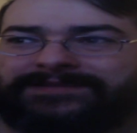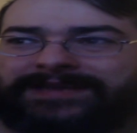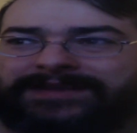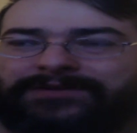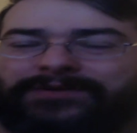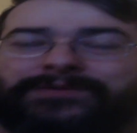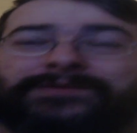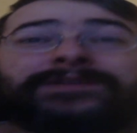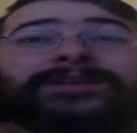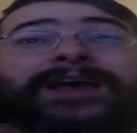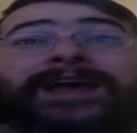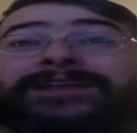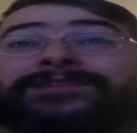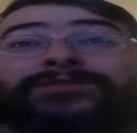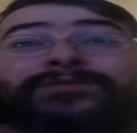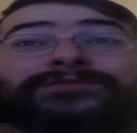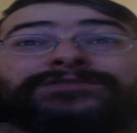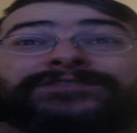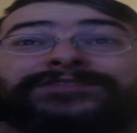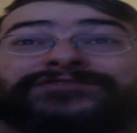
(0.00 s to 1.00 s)
I
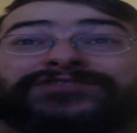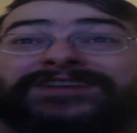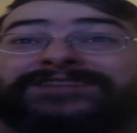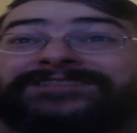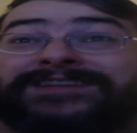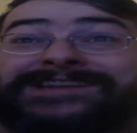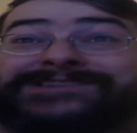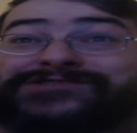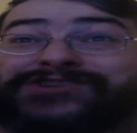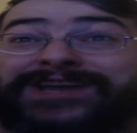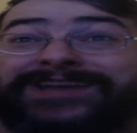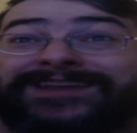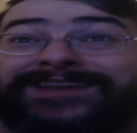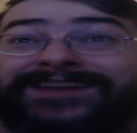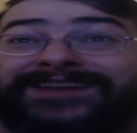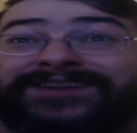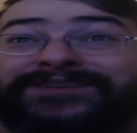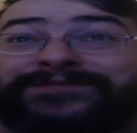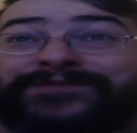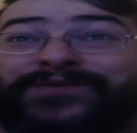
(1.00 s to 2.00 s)
don't suggest
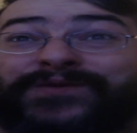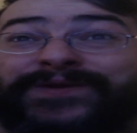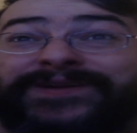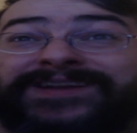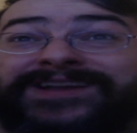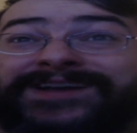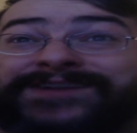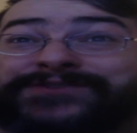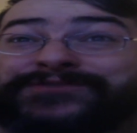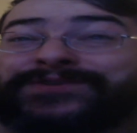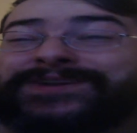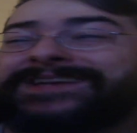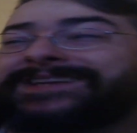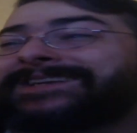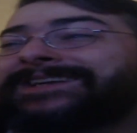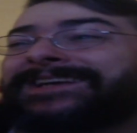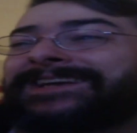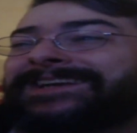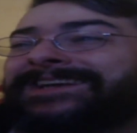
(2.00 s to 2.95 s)
hitchhiking in a foreign country.